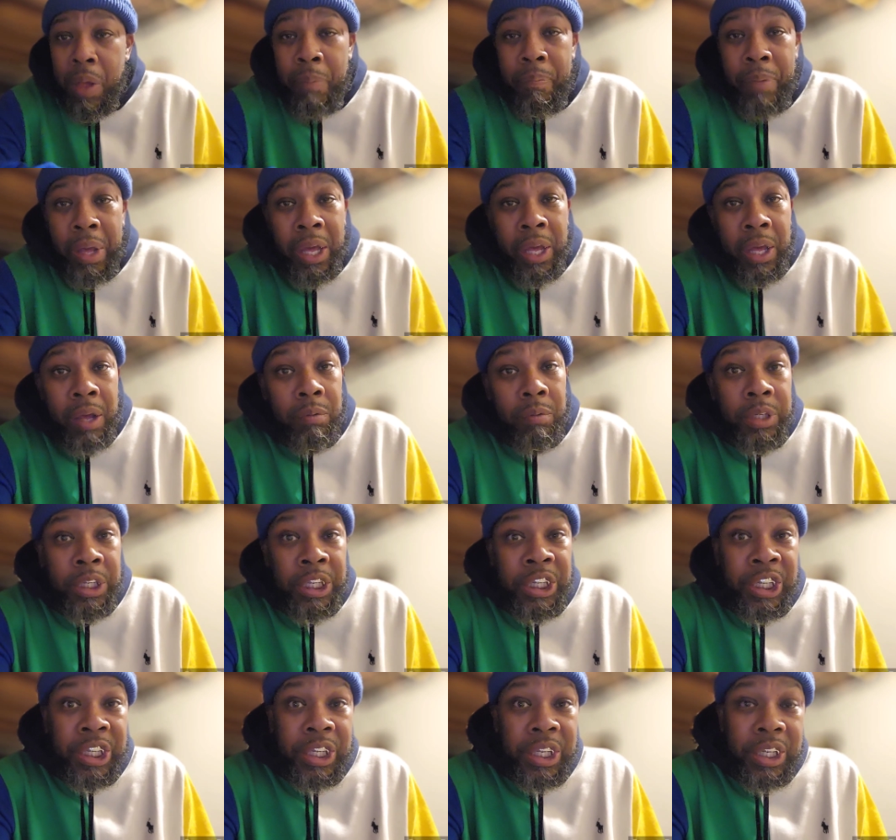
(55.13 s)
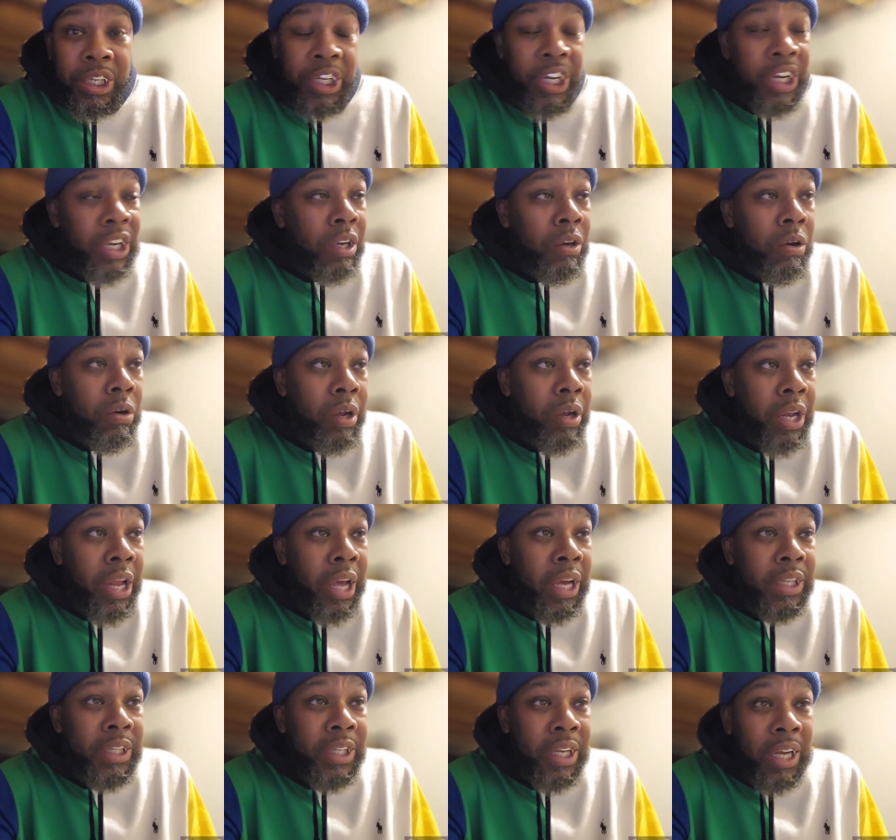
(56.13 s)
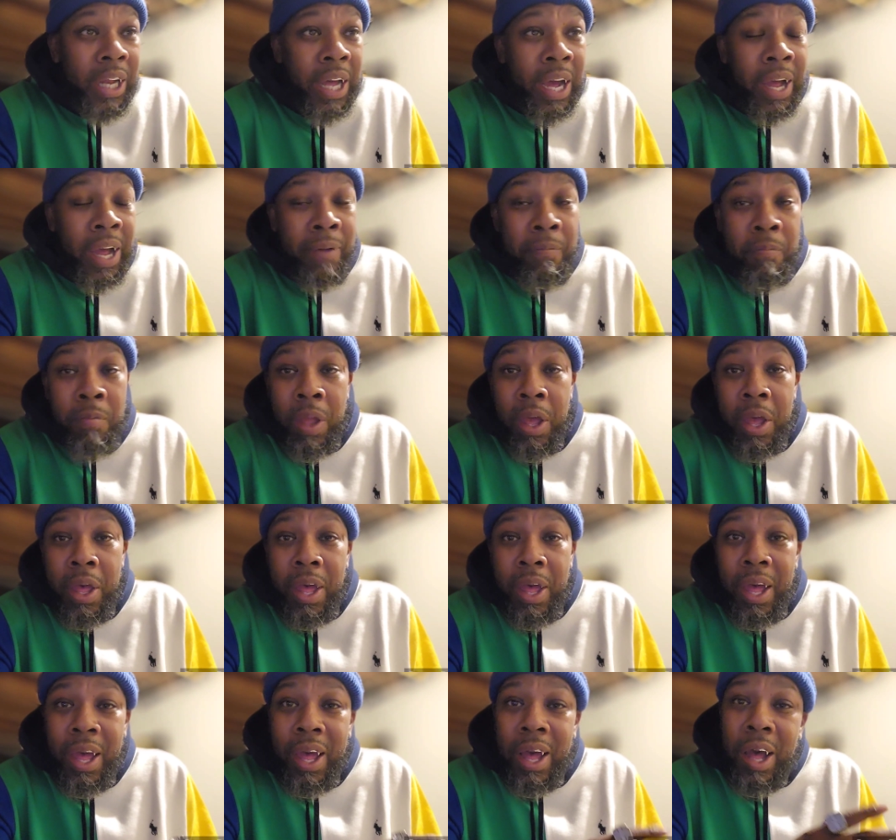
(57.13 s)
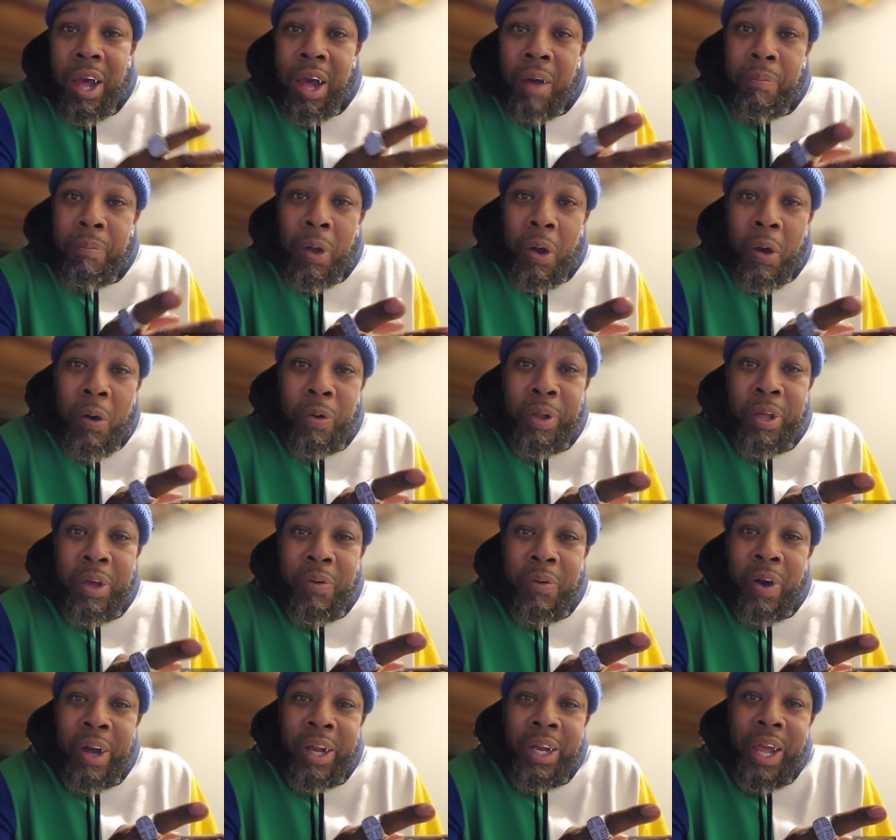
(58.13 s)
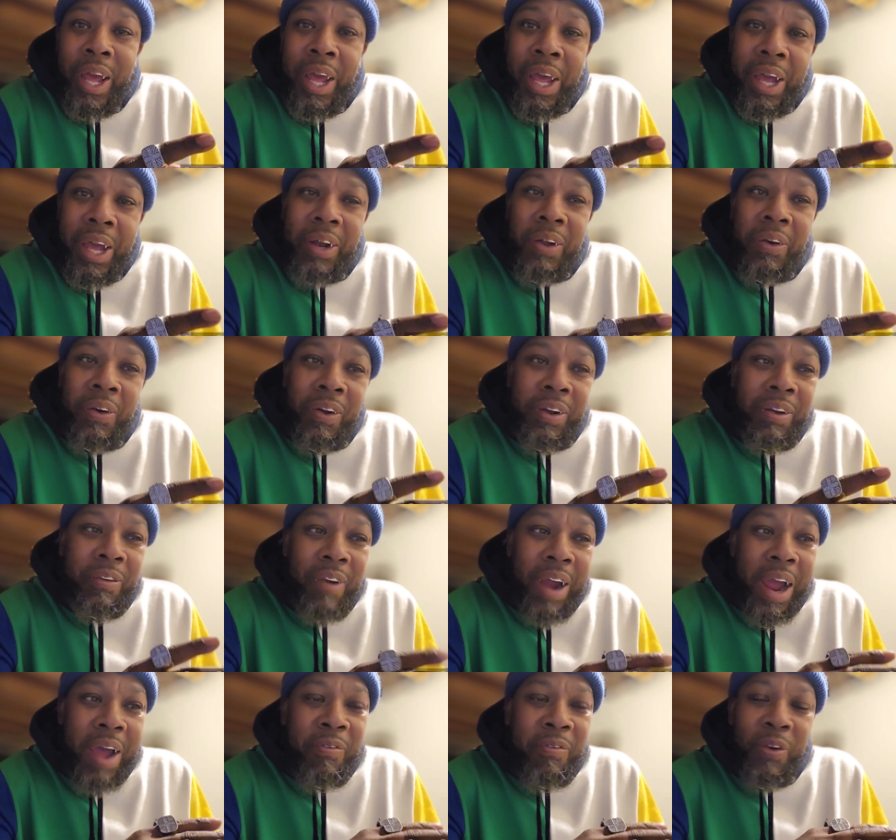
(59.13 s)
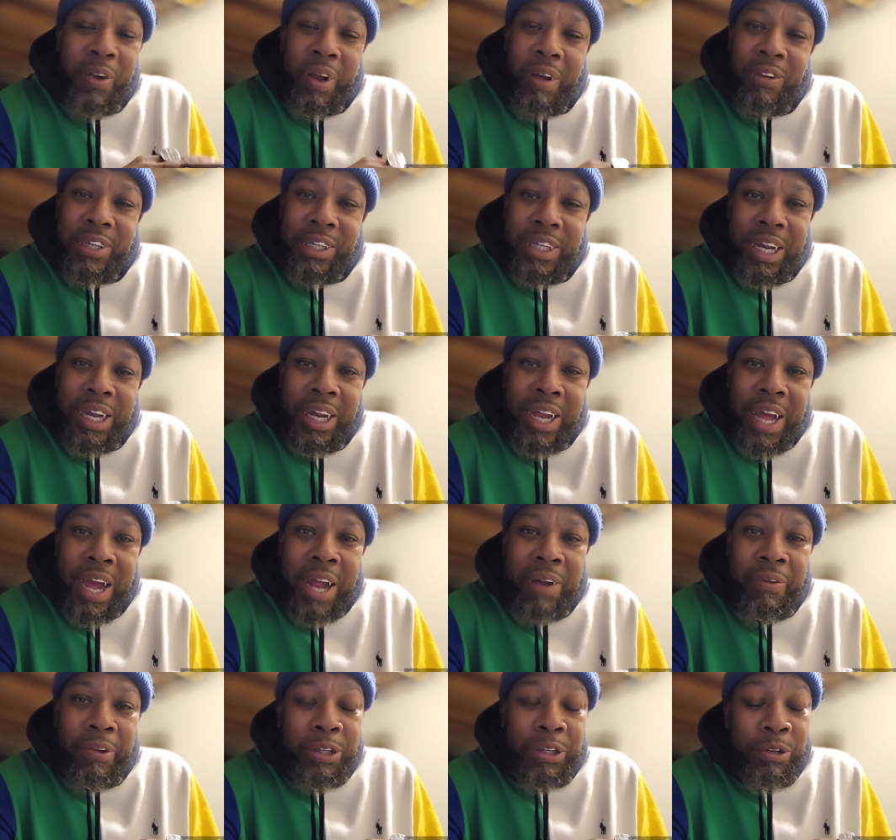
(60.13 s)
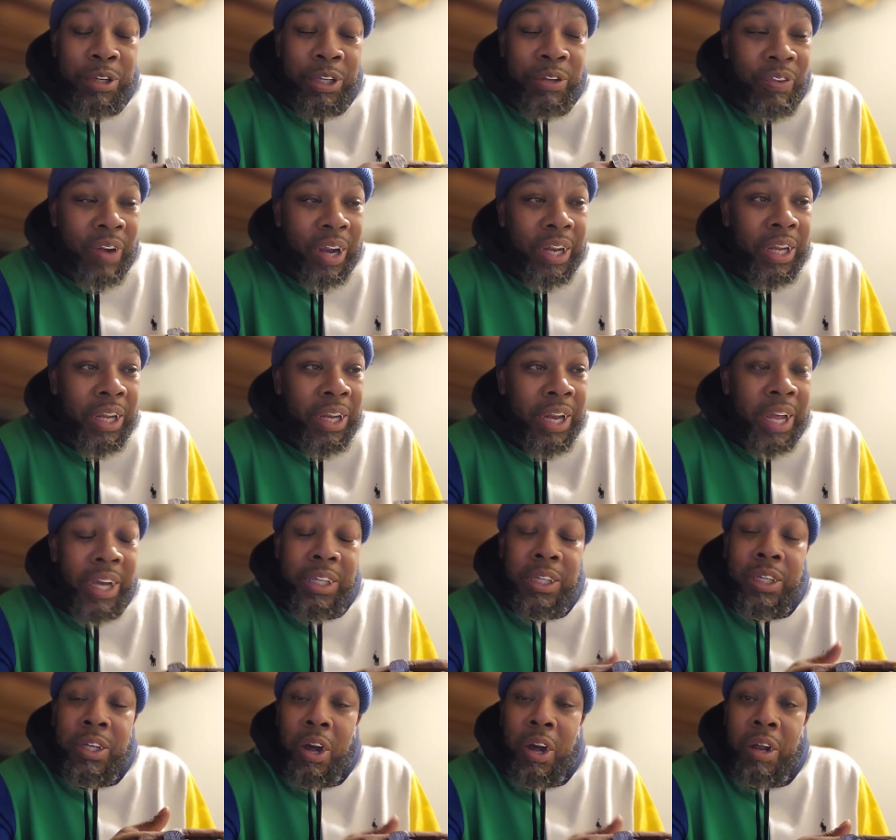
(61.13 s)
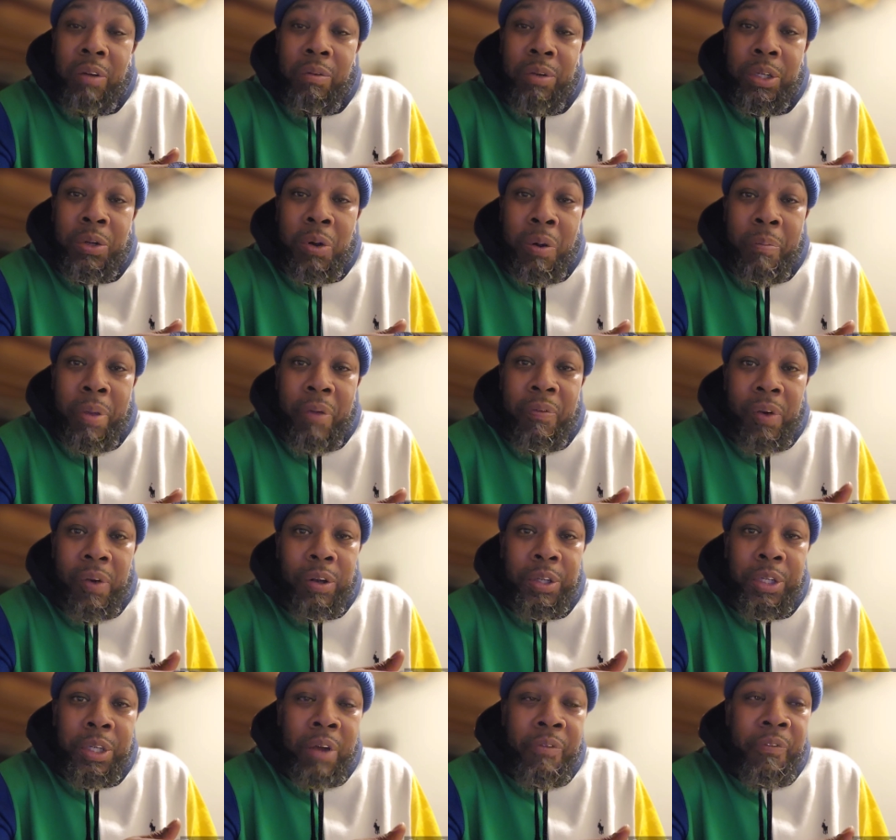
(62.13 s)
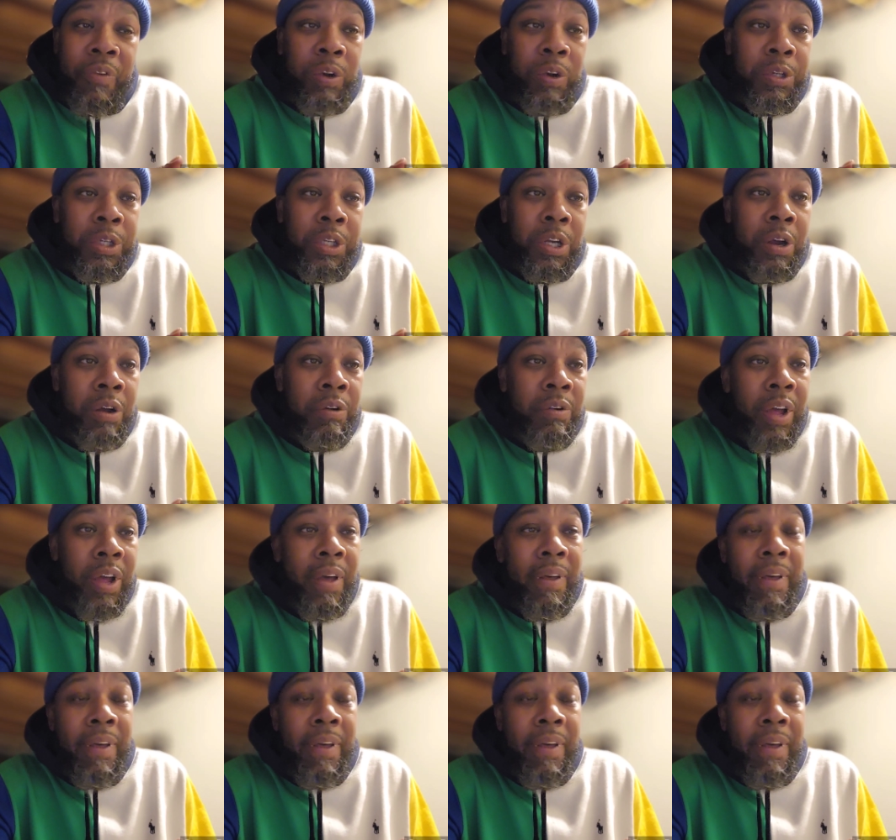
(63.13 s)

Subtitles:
I mean, it was a shitload of niggas in line. I'm the only one that hit on the raffle that was in line, which was funny. Niggas thought it was gonna be first come, first serve.